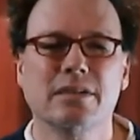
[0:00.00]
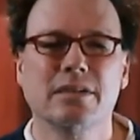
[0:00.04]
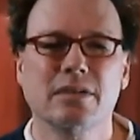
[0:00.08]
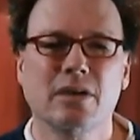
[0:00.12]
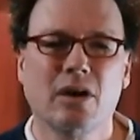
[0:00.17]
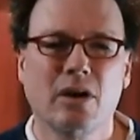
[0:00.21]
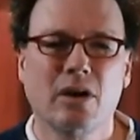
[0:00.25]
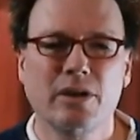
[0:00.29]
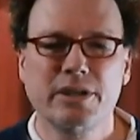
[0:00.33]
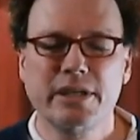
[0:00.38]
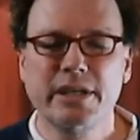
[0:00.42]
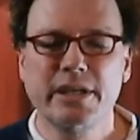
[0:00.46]

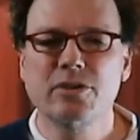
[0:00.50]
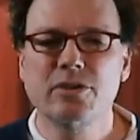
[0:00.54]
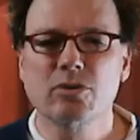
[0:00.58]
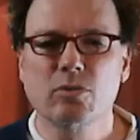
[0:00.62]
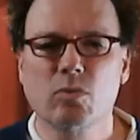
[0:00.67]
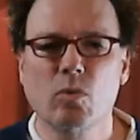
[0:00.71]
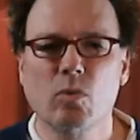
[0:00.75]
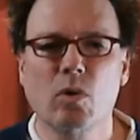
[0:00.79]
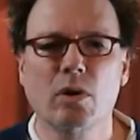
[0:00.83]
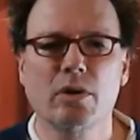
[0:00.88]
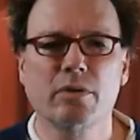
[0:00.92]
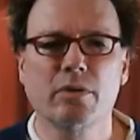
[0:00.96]
on either
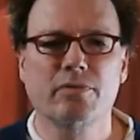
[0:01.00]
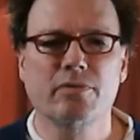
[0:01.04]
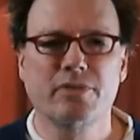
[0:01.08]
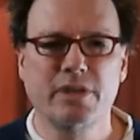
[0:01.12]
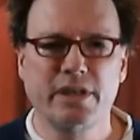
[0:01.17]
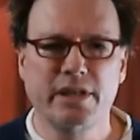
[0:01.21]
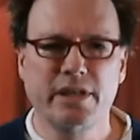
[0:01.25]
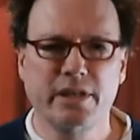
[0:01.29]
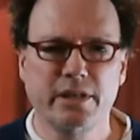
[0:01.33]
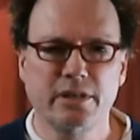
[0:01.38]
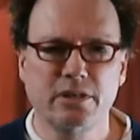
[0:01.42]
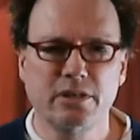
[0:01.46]
one of
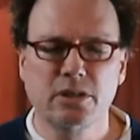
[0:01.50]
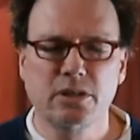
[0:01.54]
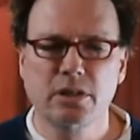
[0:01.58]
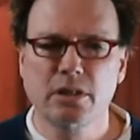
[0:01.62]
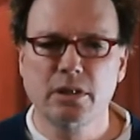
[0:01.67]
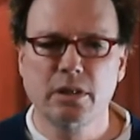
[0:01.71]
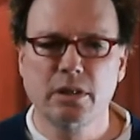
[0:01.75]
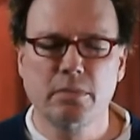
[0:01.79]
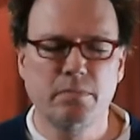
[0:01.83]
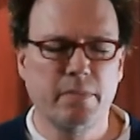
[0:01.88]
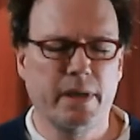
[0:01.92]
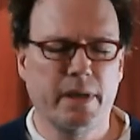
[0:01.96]
these.
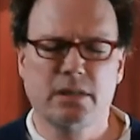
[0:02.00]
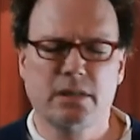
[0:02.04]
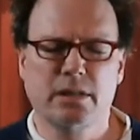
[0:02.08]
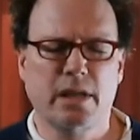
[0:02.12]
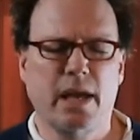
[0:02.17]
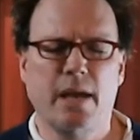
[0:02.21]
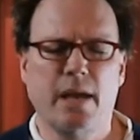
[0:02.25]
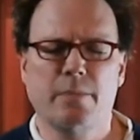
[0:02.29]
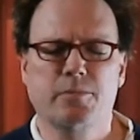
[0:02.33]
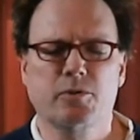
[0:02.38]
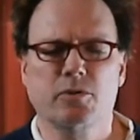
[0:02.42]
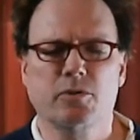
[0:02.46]
It makes
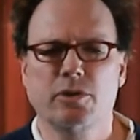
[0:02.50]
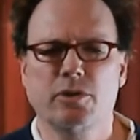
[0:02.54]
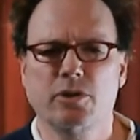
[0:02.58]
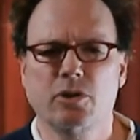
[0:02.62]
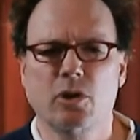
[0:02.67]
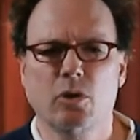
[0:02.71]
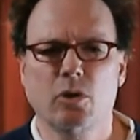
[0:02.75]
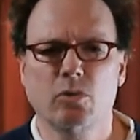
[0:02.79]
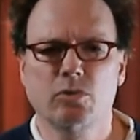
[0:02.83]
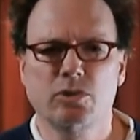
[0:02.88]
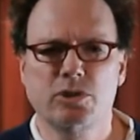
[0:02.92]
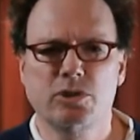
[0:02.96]
absolutely
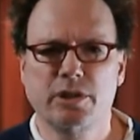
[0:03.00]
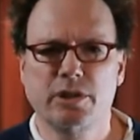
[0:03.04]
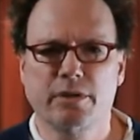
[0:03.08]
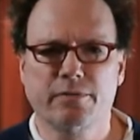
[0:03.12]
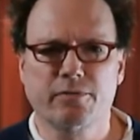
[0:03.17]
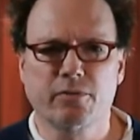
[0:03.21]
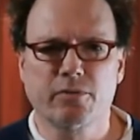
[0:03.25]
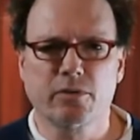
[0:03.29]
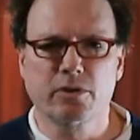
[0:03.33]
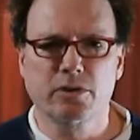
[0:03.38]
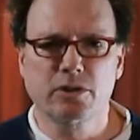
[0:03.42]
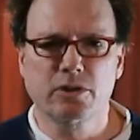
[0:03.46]
no
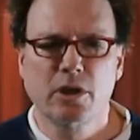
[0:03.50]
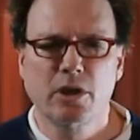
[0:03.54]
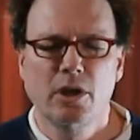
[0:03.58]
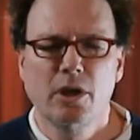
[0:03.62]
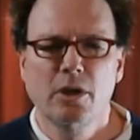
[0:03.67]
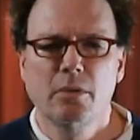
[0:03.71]
difference,